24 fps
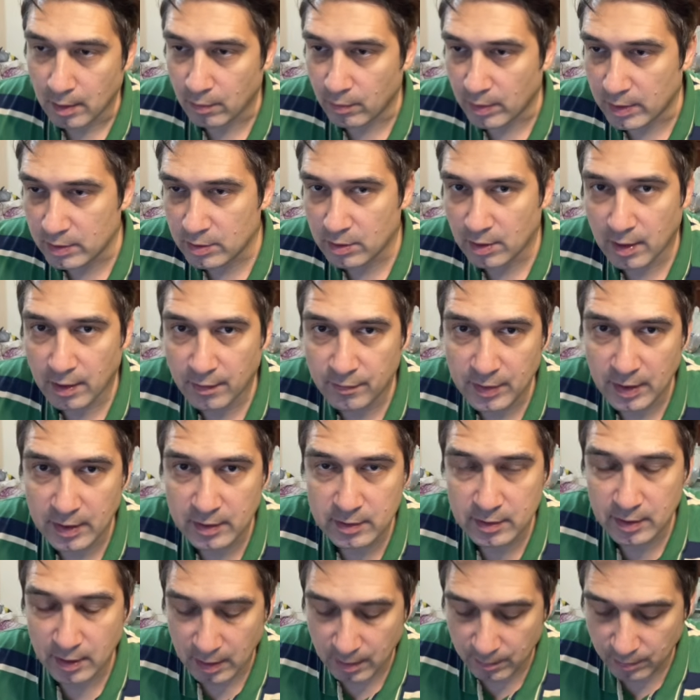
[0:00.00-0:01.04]
once you have that
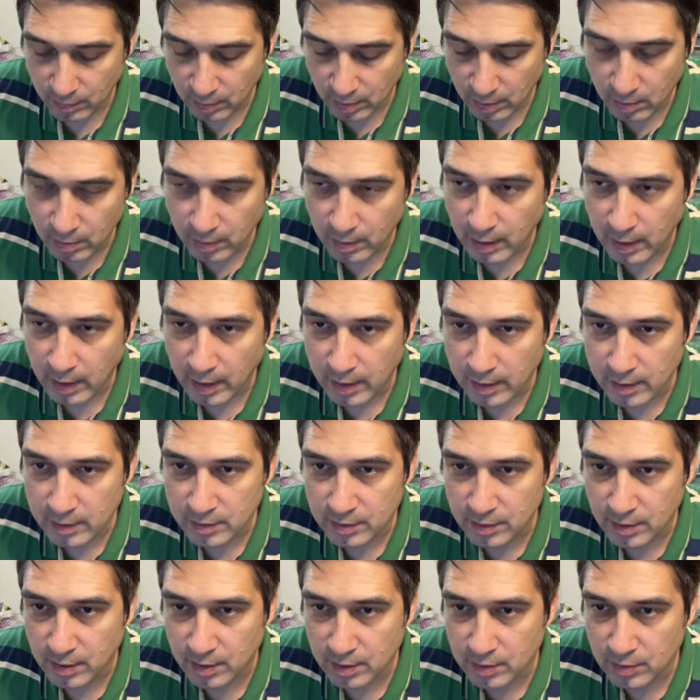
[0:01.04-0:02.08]
set up, go ahead and
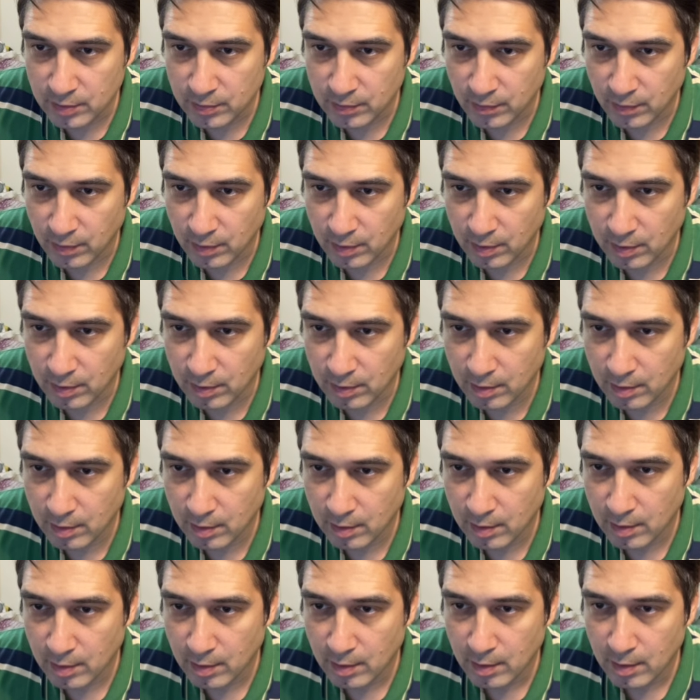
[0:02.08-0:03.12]
search for
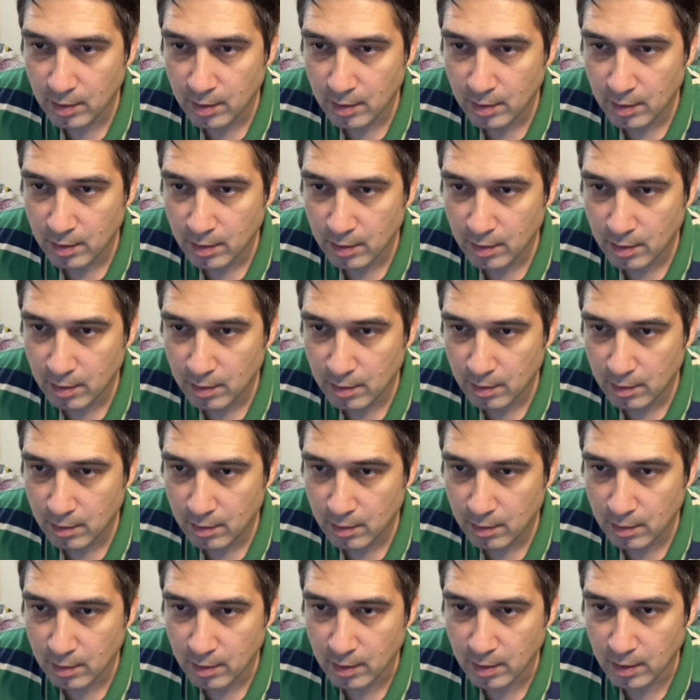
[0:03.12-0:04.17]

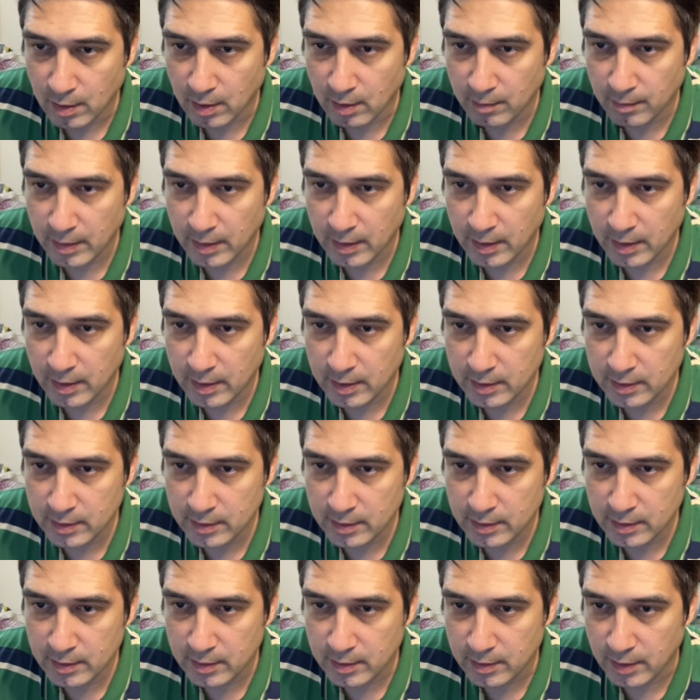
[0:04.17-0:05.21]

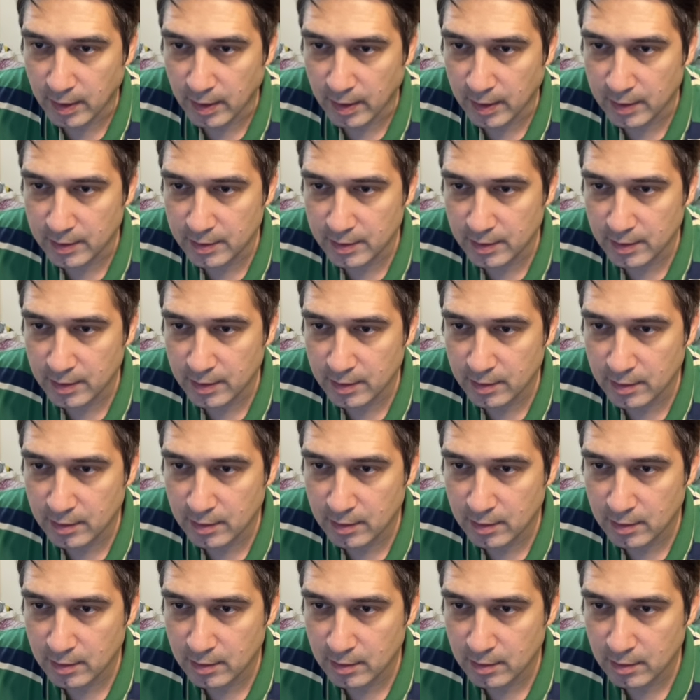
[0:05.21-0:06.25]
Hermes
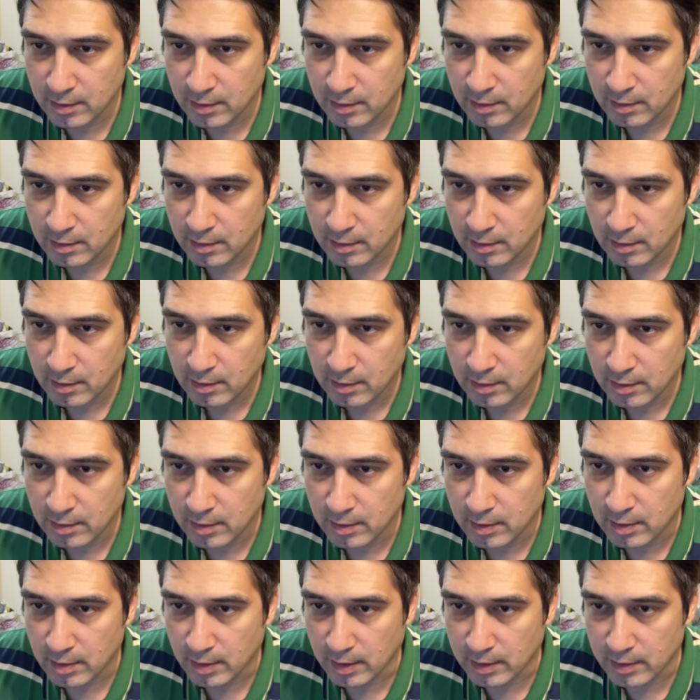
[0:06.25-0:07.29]
Agent
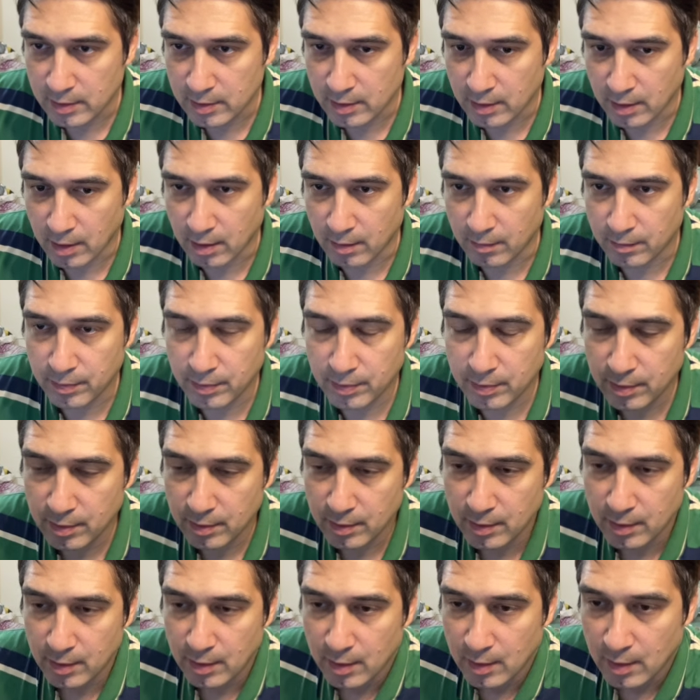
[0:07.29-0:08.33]
Desktop.
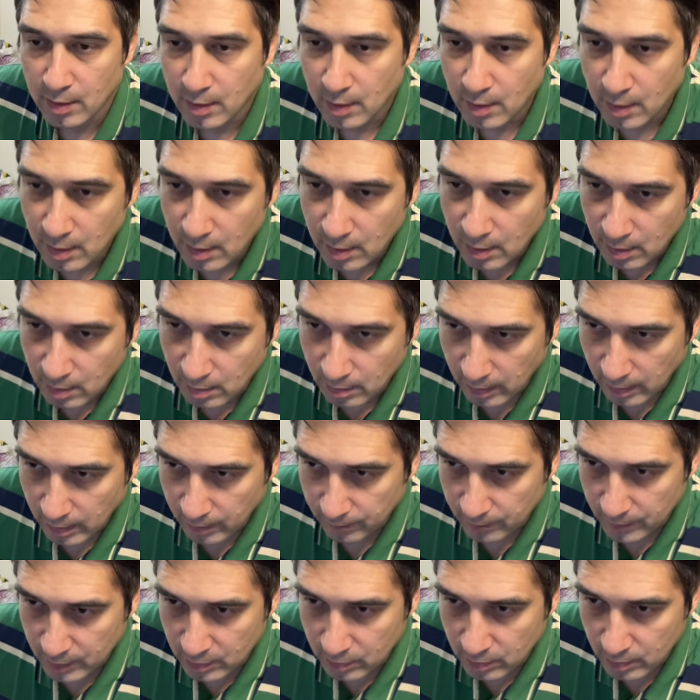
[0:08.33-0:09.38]
Right,
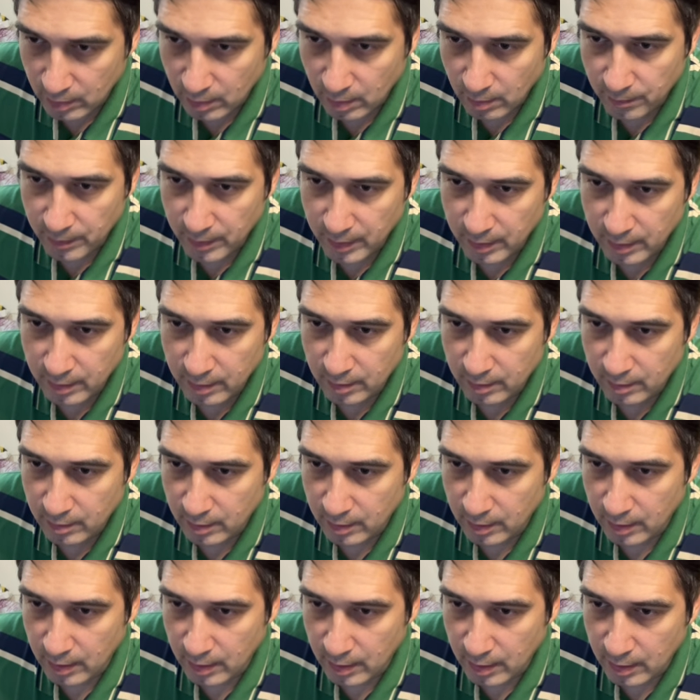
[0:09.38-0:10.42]
this will open
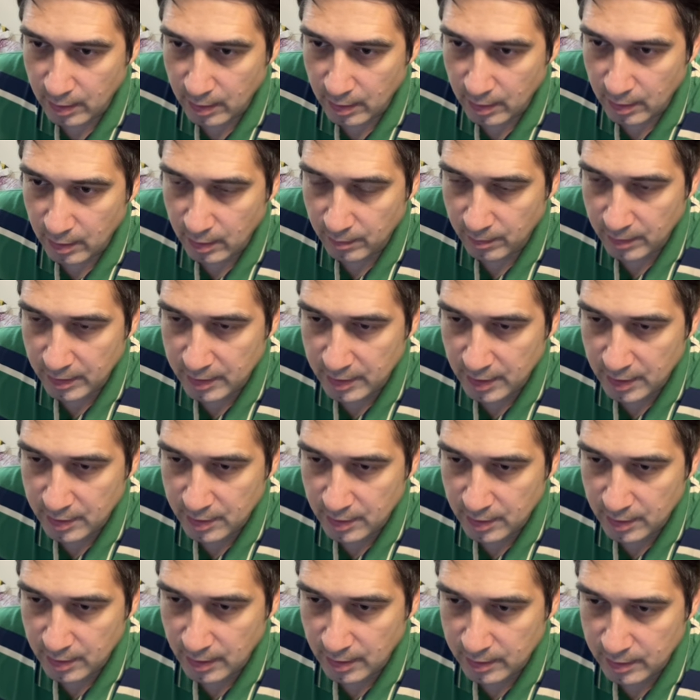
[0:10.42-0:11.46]
the Hermes
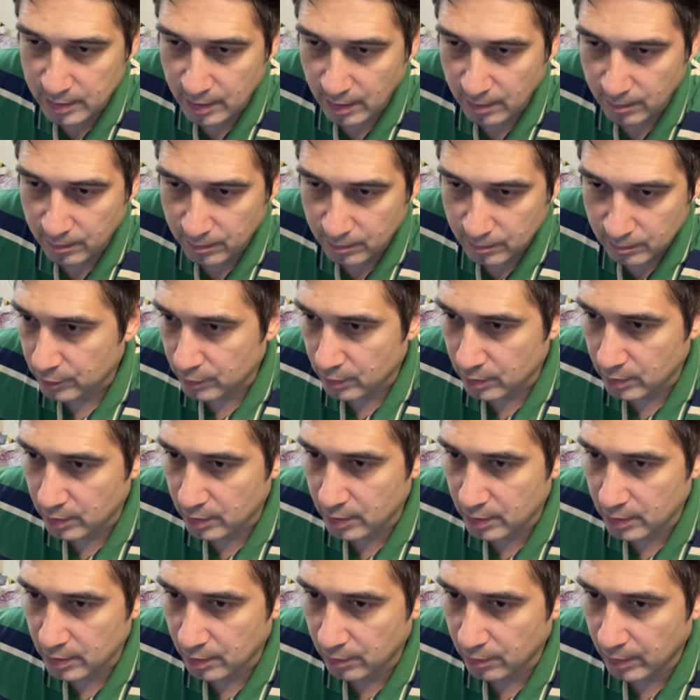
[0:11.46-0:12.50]
Agent Desktop. So this
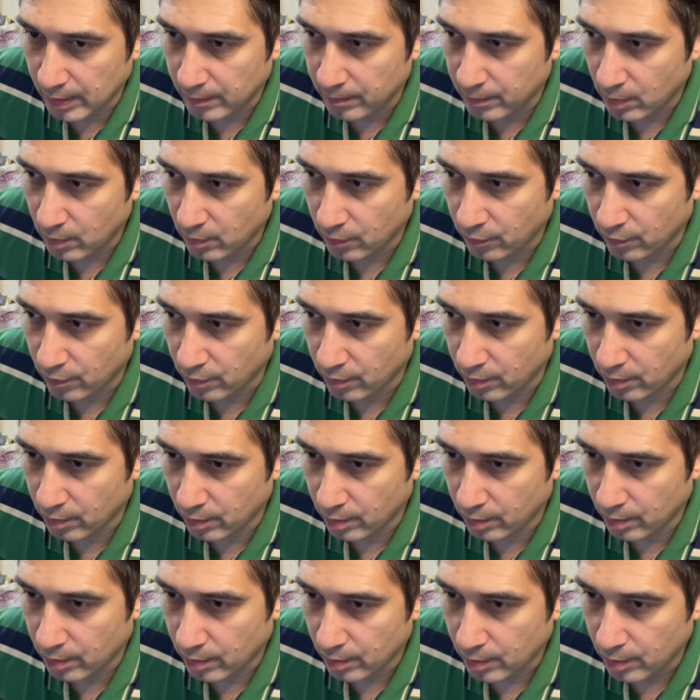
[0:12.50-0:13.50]
is the repo for